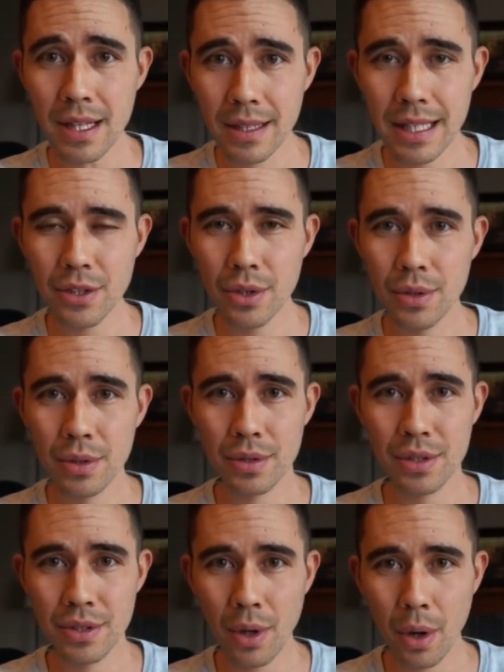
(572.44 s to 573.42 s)
linked to your
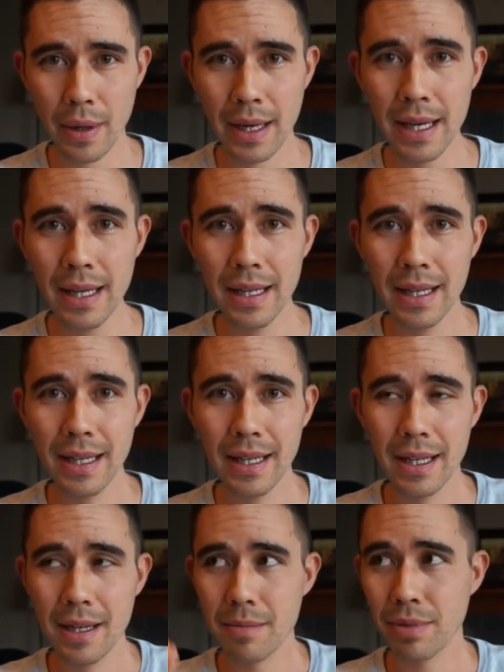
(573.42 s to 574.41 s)
story,
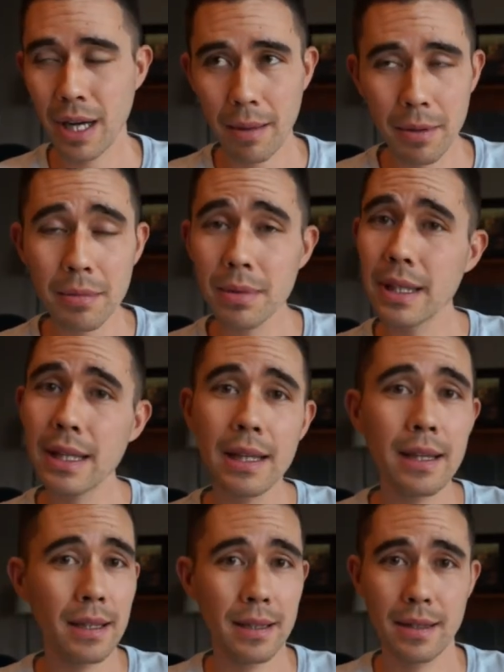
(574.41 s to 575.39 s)

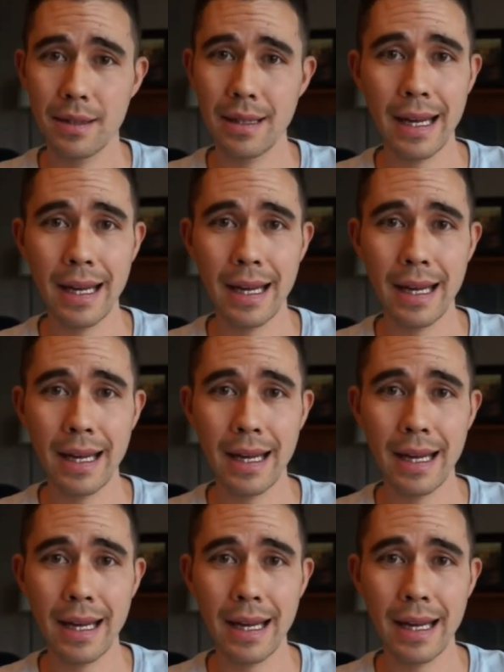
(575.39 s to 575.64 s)
probably